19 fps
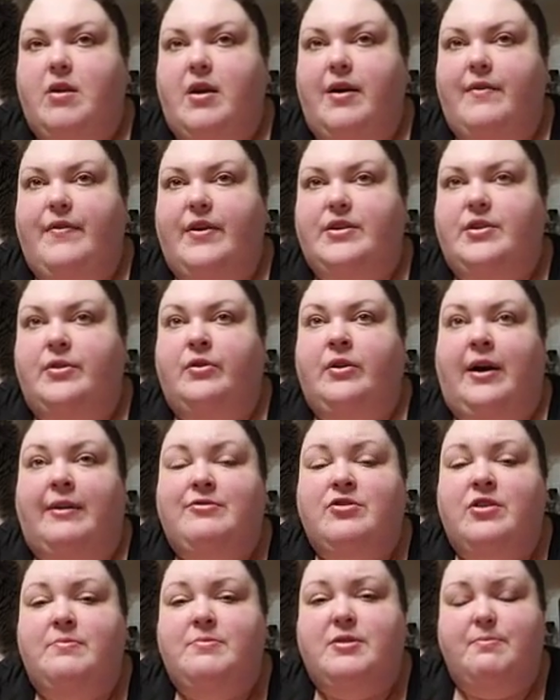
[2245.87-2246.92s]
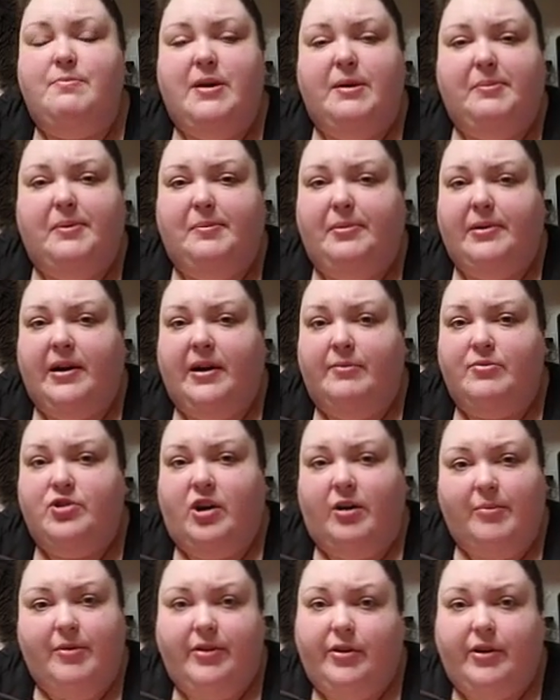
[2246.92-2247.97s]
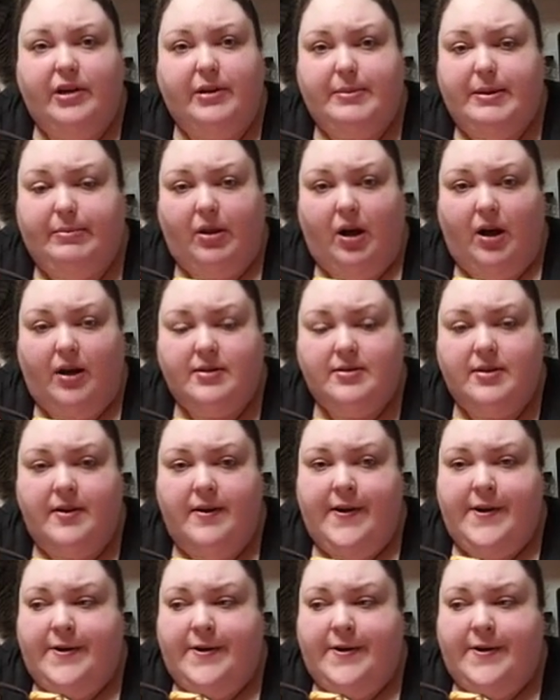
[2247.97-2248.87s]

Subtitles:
If I do live streams and people bring up drama, they're going to be blocked.